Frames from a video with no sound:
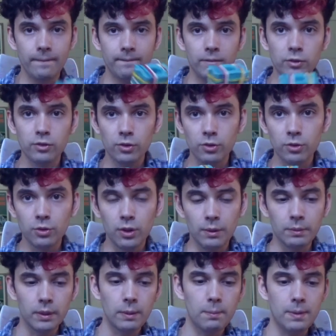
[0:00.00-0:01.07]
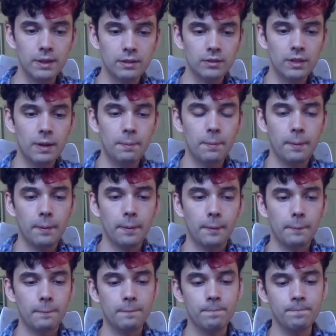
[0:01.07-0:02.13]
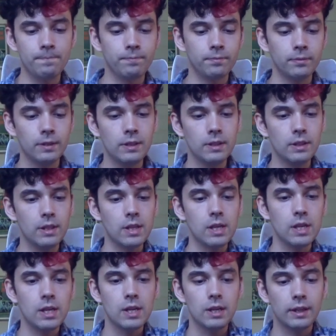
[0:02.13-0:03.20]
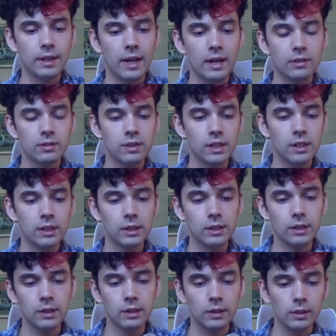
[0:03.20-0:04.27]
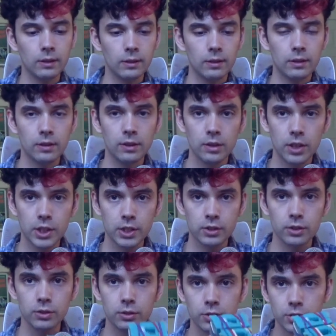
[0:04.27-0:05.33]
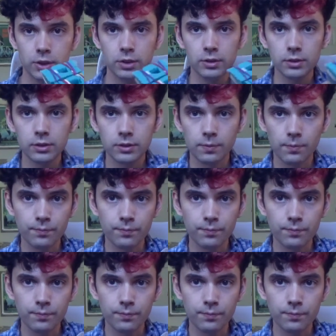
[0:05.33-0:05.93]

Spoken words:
So I'm gonna mix up the casting solutions.